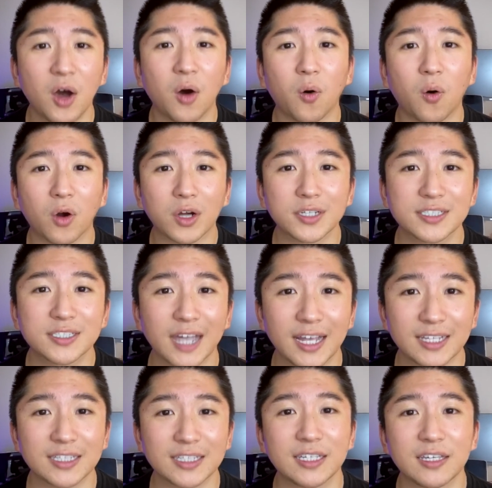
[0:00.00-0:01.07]
or a
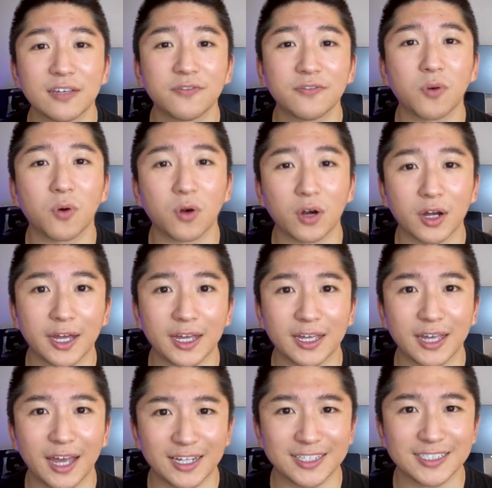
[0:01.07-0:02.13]
side key for an
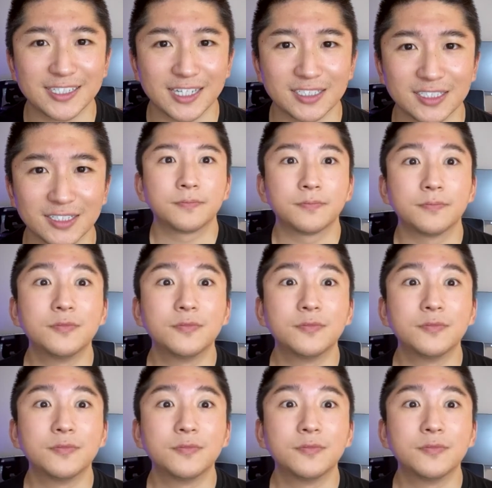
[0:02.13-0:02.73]
annotation.